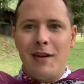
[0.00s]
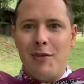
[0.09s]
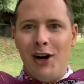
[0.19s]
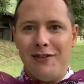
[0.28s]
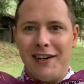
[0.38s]

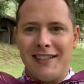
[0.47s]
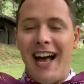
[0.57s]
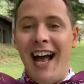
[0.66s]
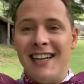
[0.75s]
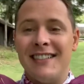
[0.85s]
perfect.
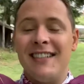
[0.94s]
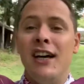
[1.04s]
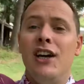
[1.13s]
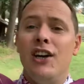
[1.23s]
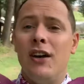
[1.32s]
And
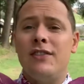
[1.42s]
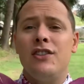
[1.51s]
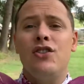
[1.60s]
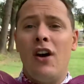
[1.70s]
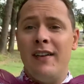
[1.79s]
you have to
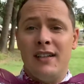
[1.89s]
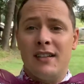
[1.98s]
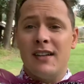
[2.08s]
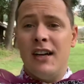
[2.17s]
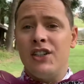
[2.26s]
drive out to the
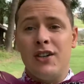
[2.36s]
country,